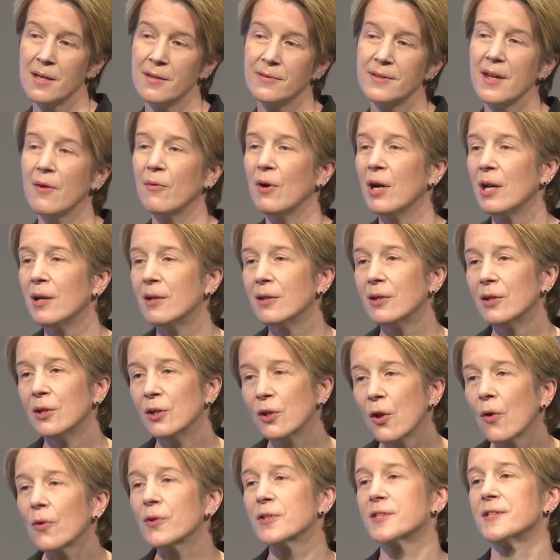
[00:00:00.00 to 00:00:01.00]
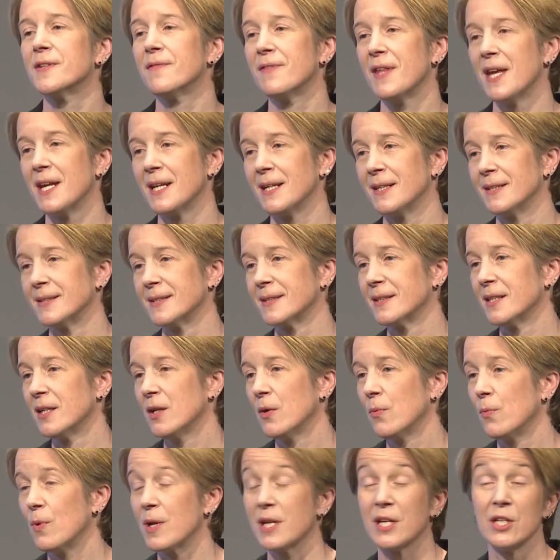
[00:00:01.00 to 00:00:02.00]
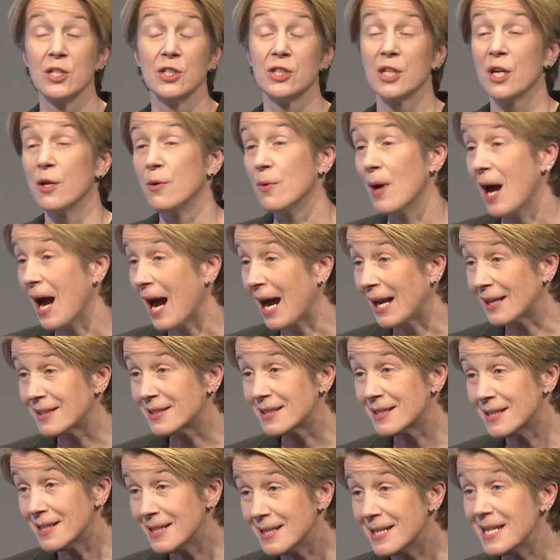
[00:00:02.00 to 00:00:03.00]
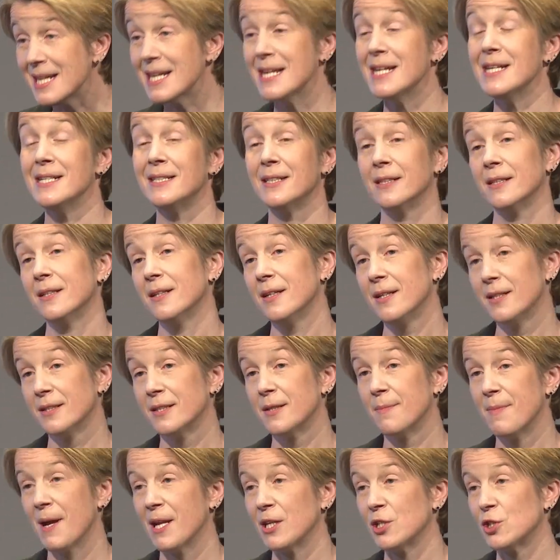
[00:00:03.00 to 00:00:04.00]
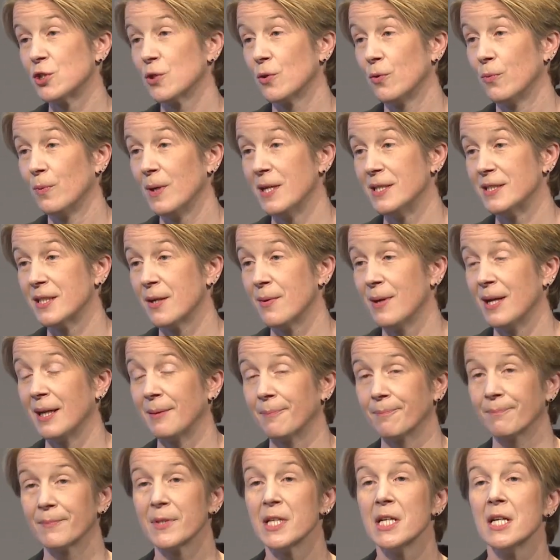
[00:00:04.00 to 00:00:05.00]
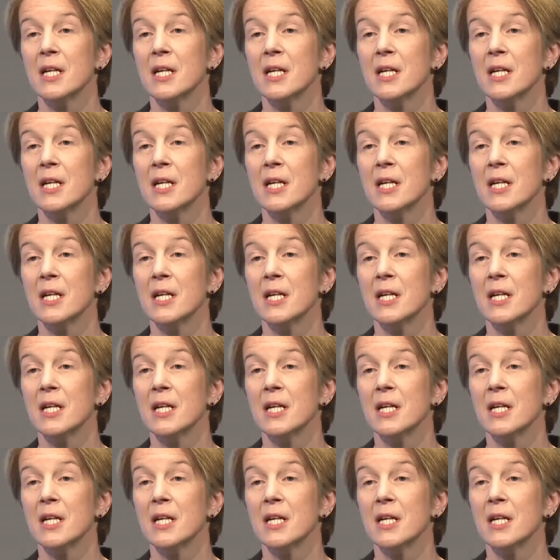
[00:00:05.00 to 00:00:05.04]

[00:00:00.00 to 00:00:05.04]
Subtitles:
There are lots of things we can do and need to make sure we're doing.